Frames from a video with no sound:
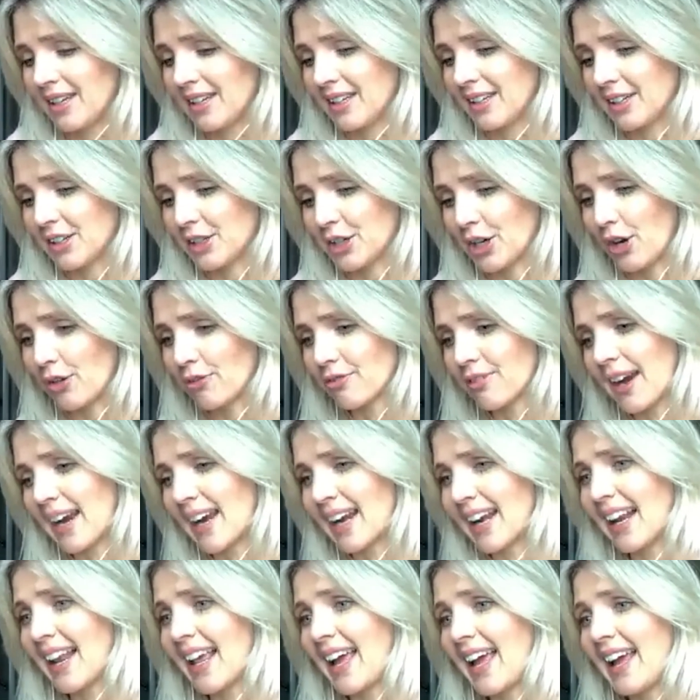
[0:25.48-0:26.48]

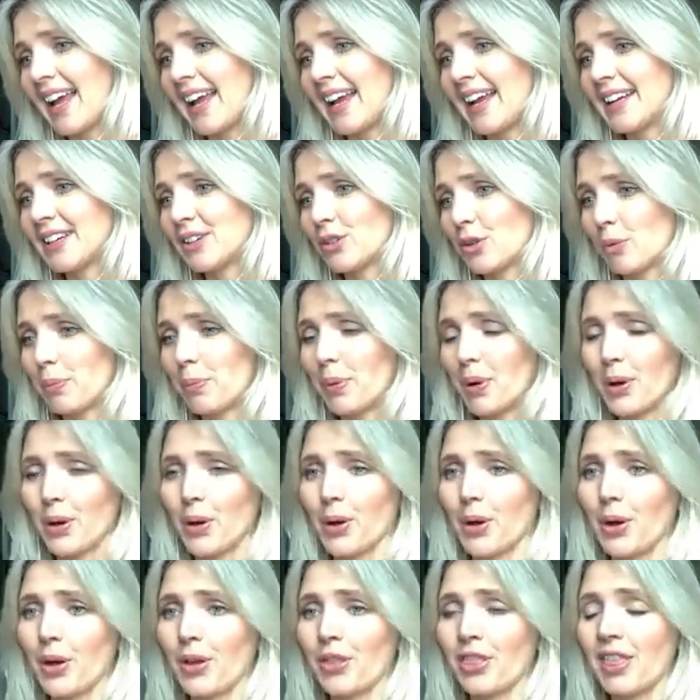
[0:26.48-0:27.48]
Radelaide or
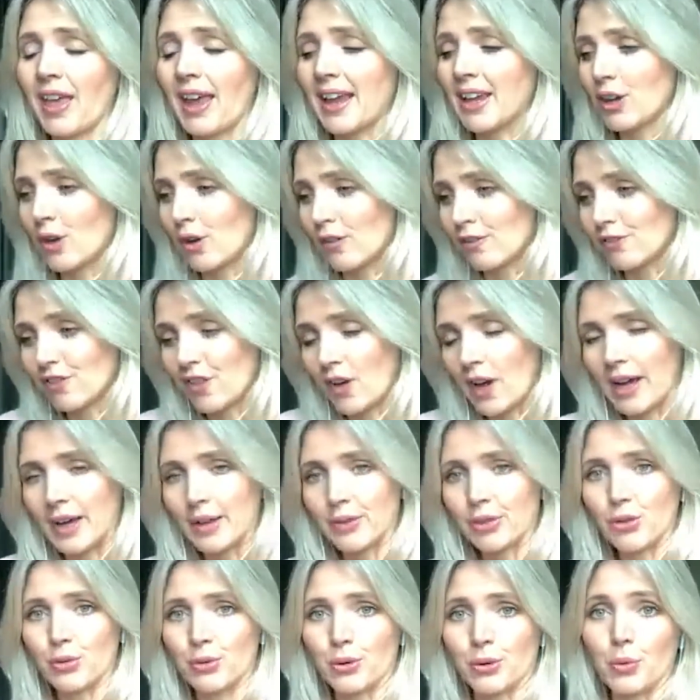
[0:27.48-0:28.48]
Perth, they got
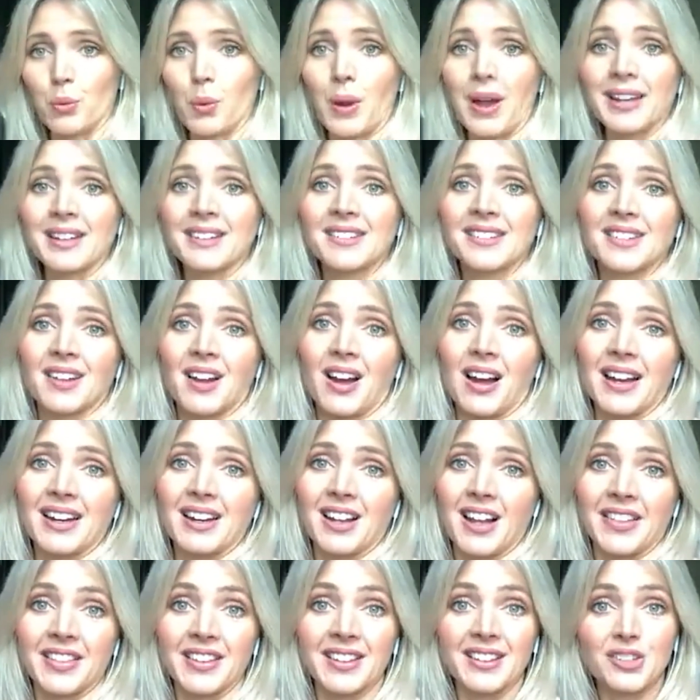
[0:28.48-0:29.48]
filed through one side
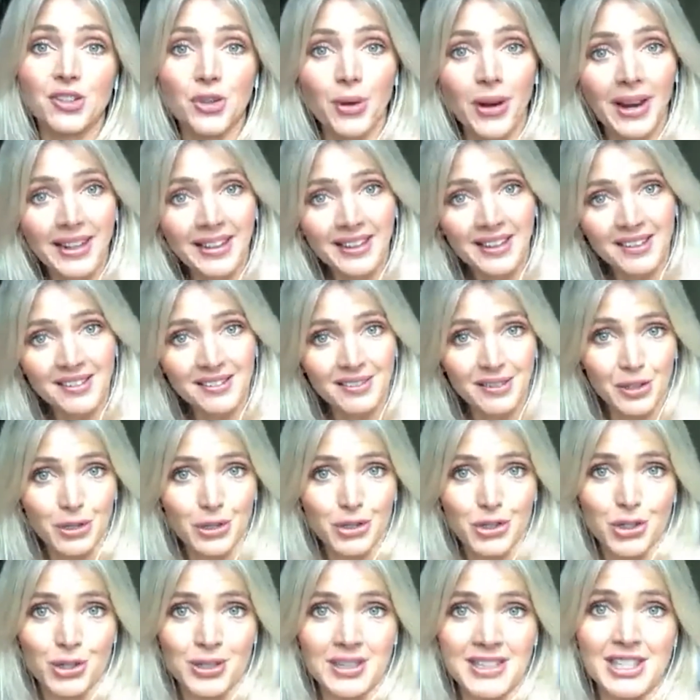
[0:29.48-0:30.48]
like the Australians
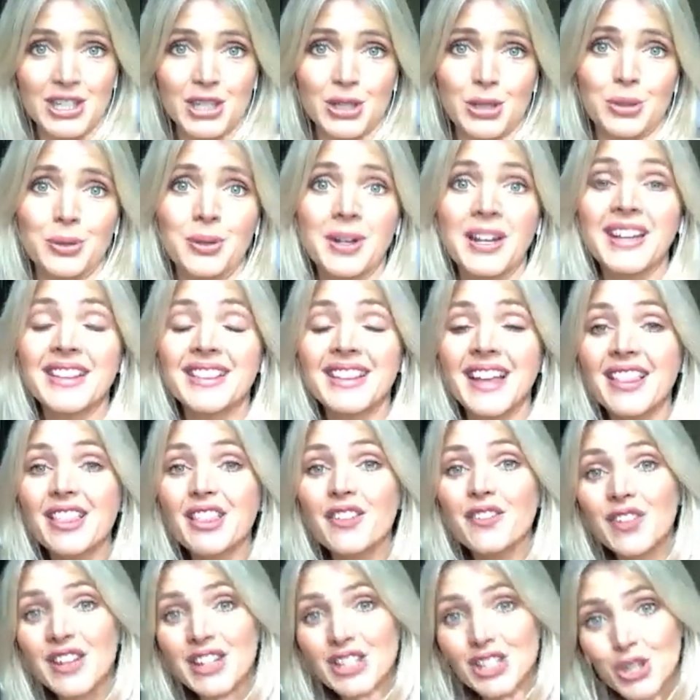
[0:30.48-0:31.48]
usually do. Then the
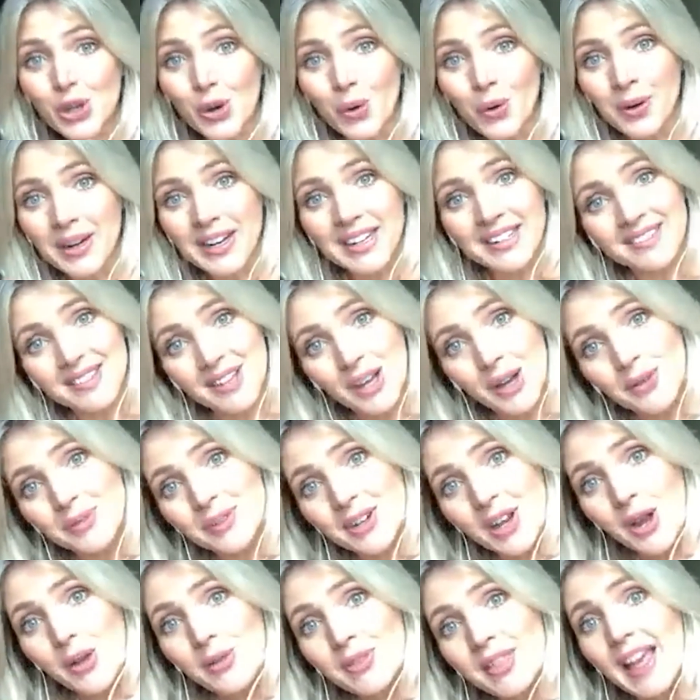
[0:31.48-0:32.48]
Victorians, oh
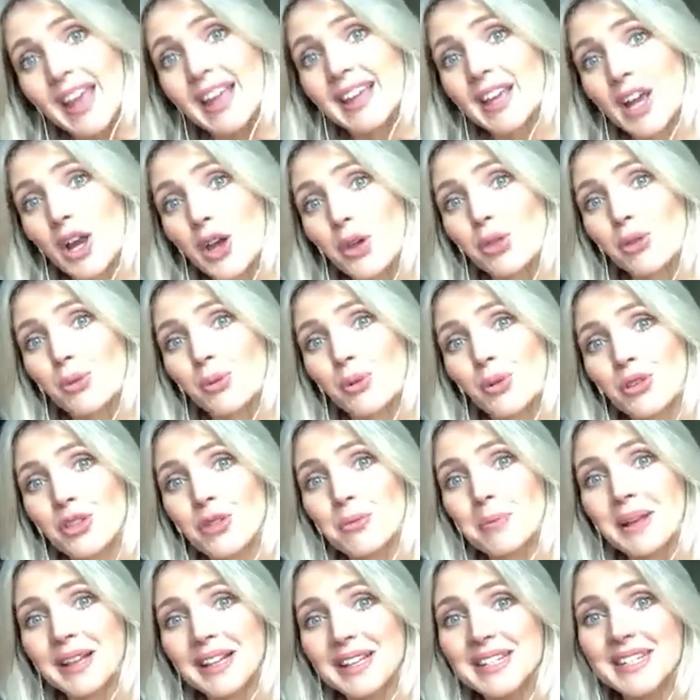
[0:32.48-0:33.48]
no, they go through the
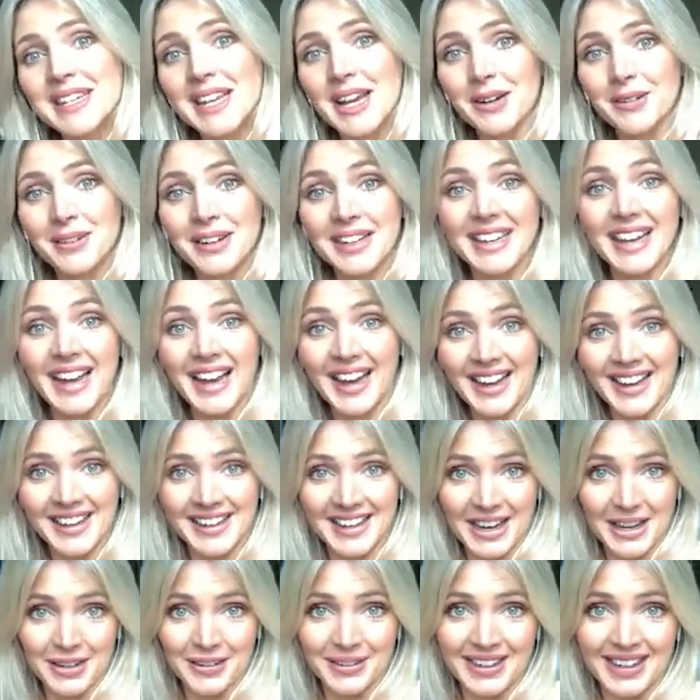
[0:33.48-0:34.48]
military guard
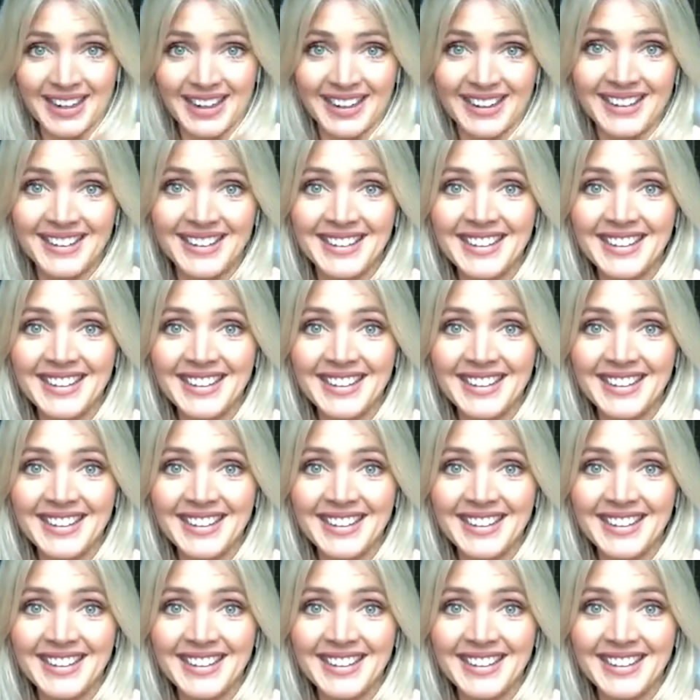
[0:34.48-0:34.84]
area.